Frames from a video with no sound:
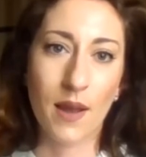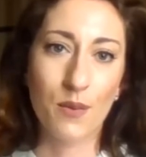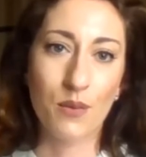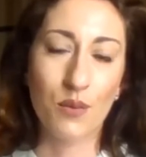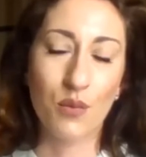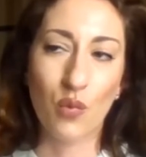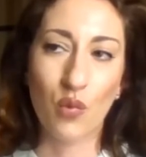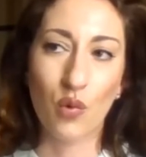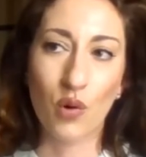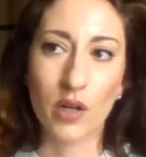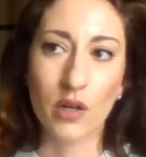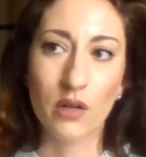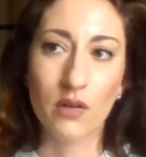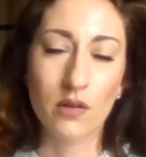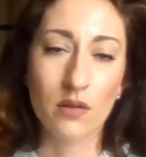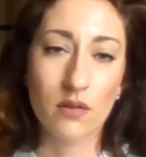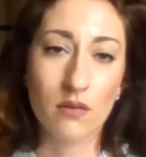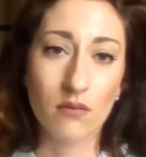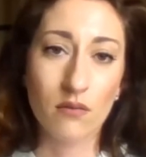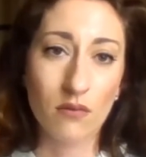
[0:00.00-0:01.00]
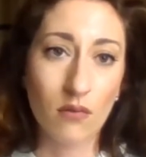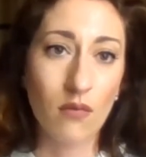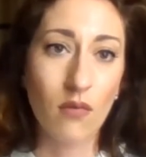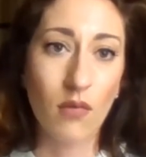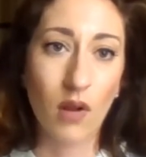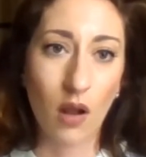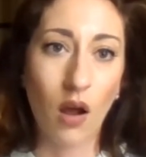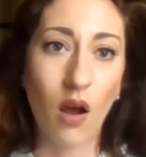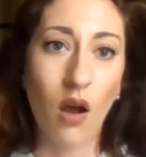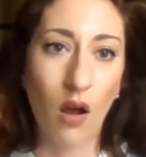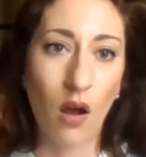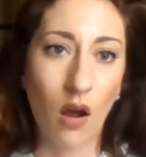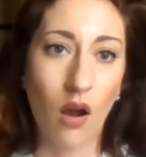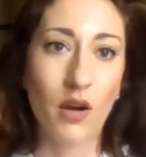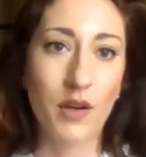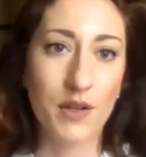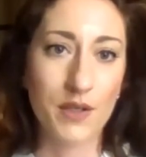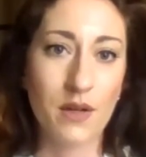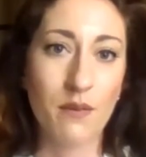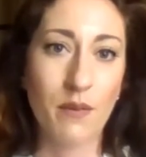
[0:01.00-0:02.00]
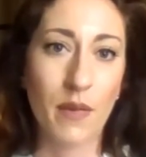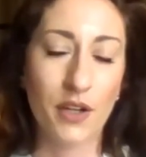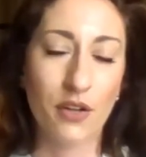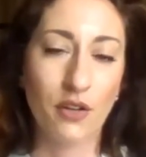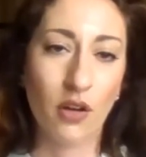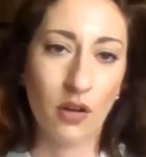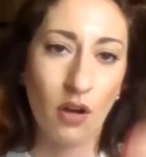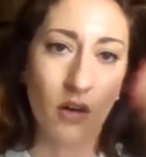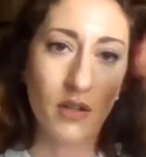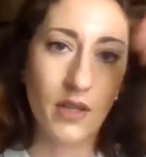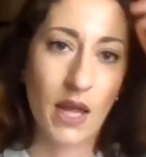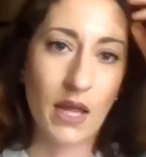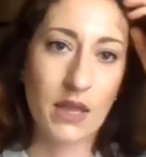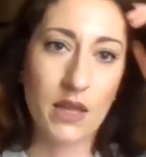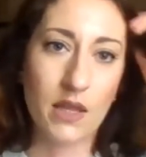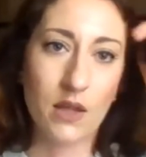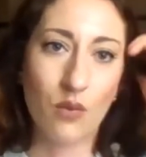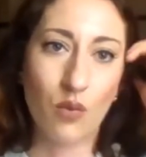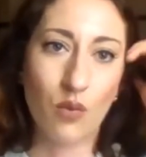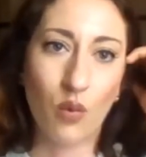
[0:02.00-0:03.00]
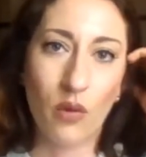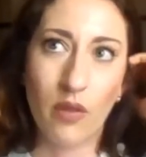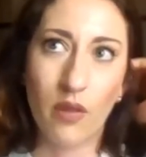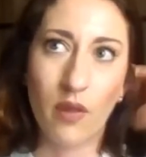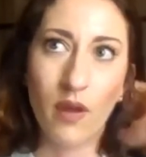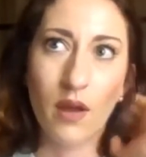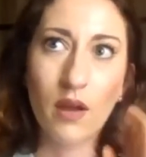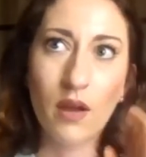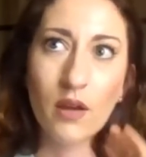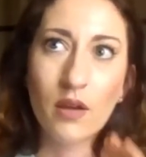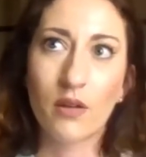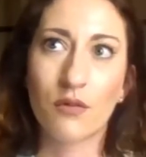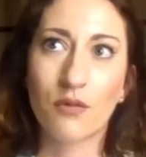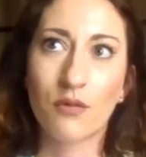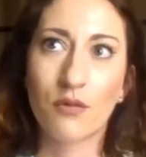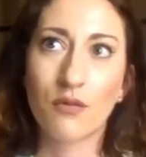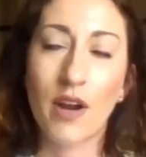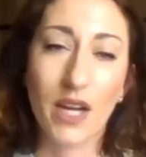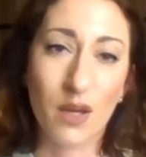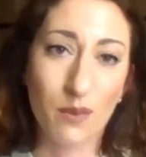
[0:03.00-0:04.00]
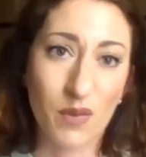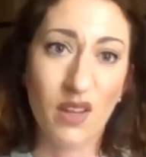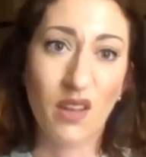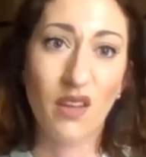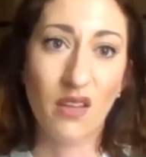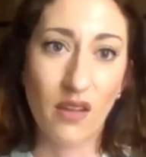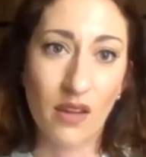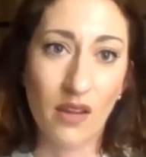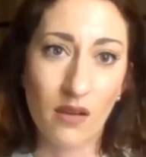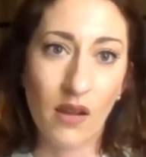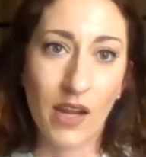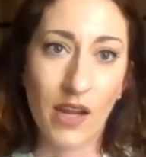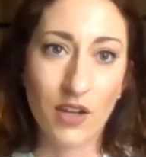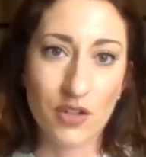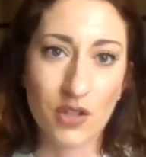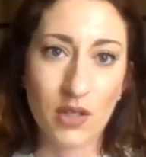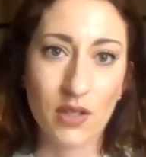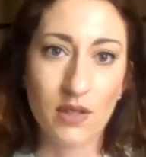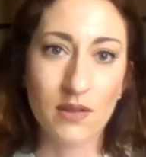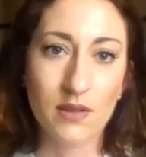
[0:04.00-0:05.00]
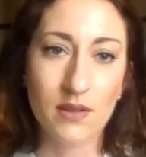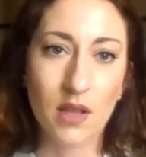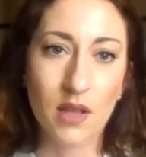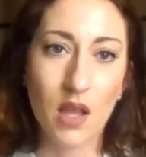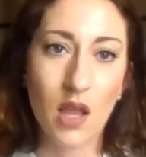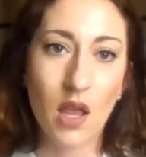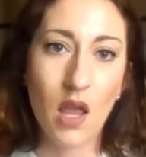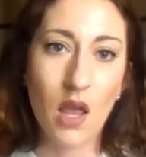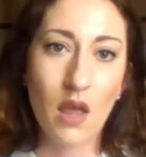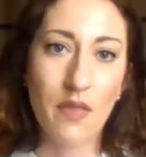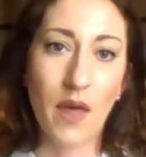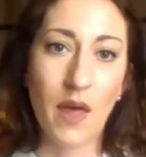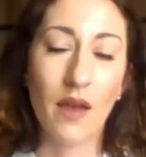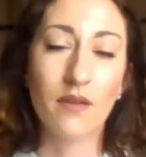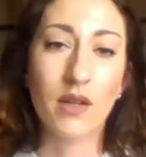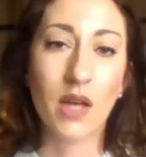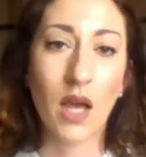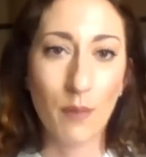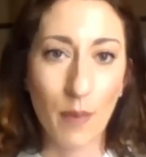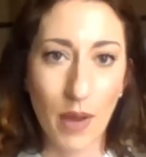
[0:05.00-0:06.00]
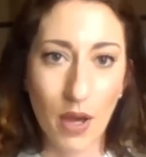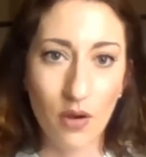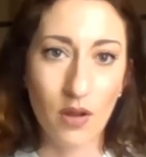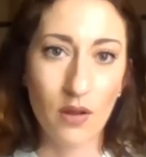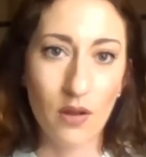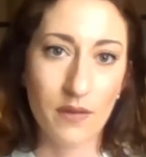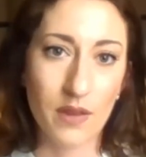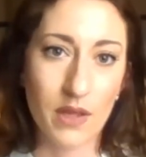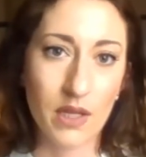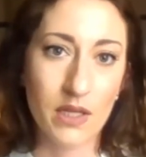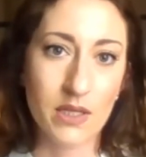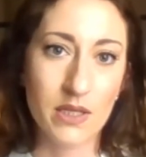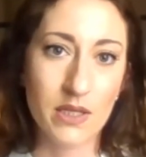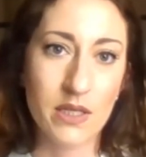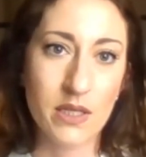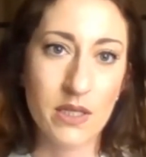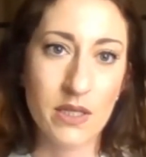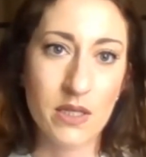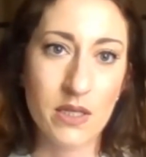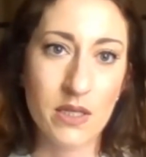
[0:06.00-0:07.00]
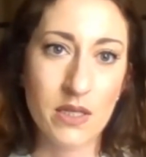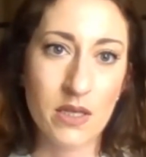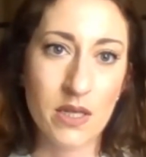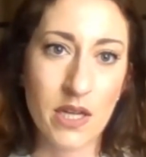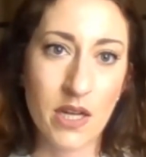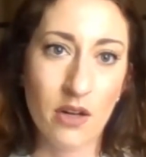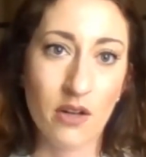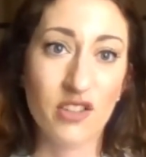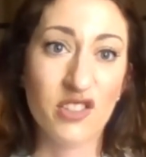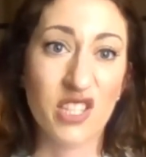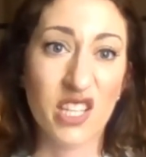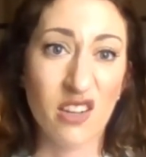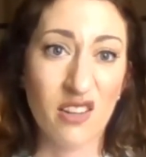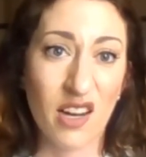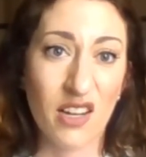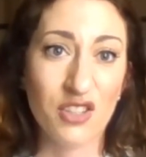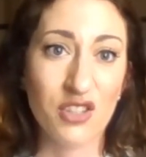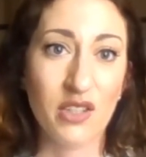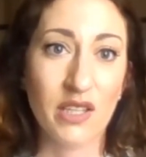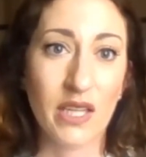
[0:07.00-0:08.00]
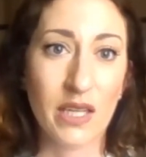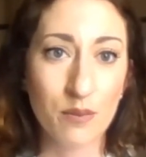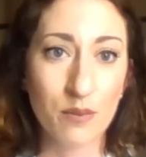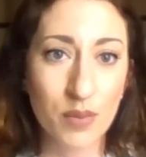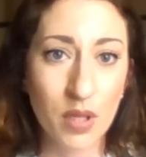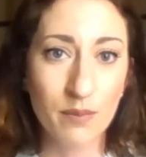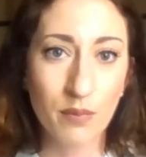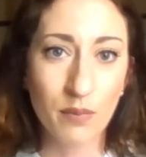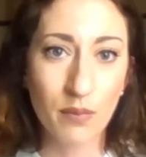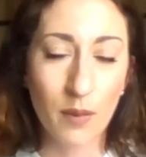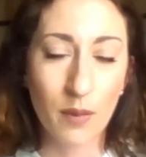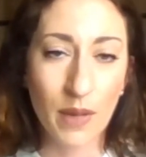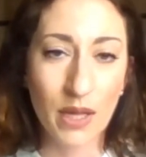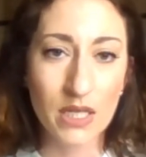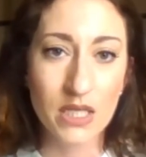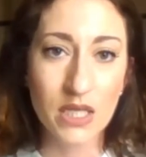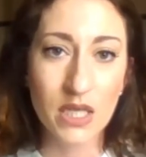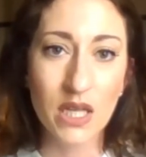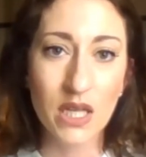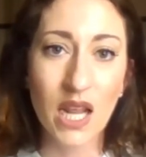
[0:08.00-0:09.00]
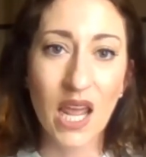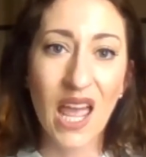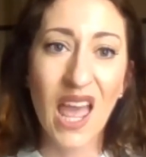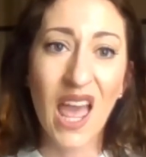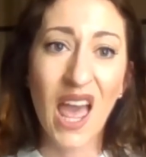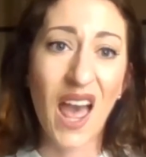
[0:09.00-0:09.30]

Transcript: um, work hard to make sure that the recommendations that come out of the TRC are actually implemented.